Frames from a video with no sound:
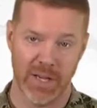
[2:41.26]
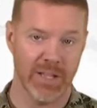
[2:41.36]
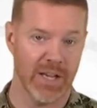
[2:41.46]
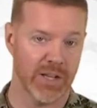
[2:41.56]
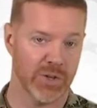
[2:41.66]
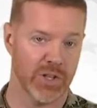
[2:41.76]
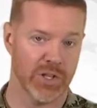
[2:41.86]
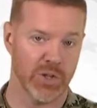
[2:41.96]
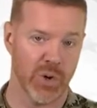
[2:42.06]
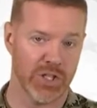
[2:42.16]
The answer to
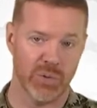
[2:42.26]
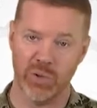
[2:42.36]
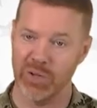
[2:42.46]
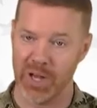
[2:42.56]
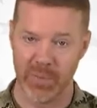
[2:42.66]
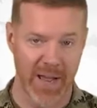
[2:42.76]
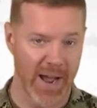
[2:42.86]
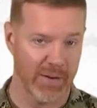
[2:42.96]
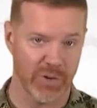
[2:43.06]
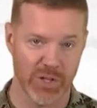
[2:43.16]
this question will not be
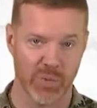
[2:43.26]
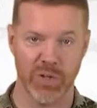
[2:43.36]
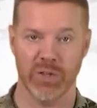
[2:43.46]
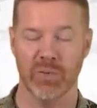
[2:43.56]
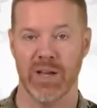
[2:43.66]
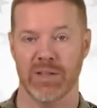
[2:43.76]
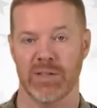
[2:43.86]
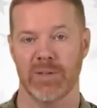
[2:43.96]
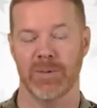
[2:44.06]
averaged with the rest.